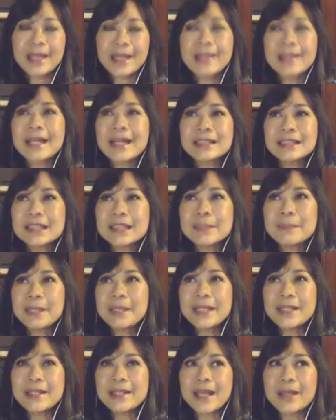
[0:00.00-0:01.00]
Oh. It doesn't
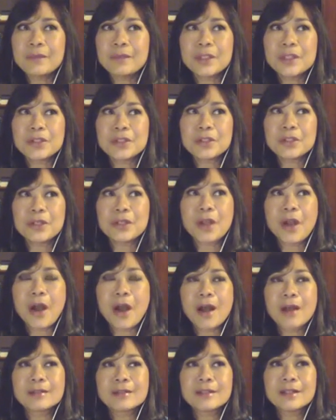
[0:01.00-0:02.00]
mean that we should
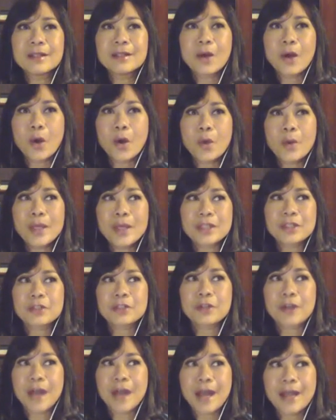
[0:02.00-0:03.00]
not always
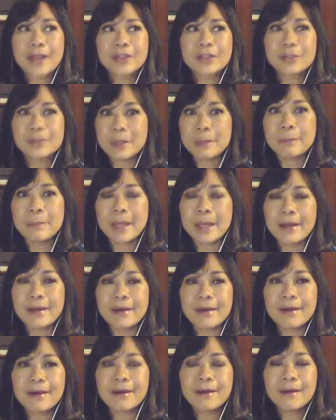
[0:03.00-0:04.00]
try to be
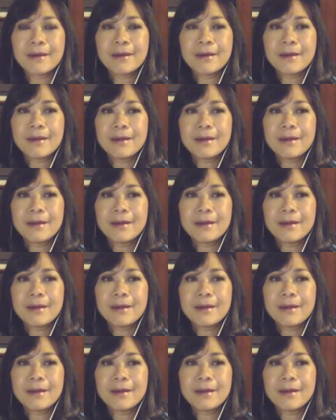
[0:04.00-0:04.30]
better.